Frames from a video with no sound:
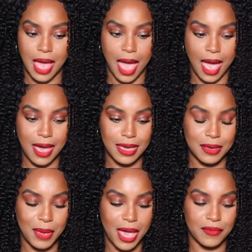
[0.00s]
I
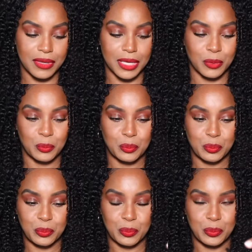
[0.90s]
am having
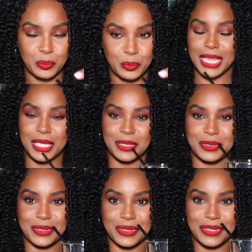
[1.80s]
a
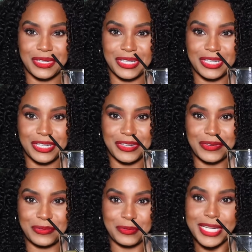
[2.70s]
little
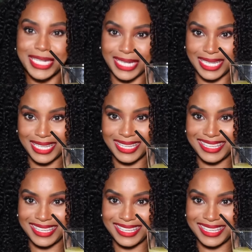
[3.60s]
Rita.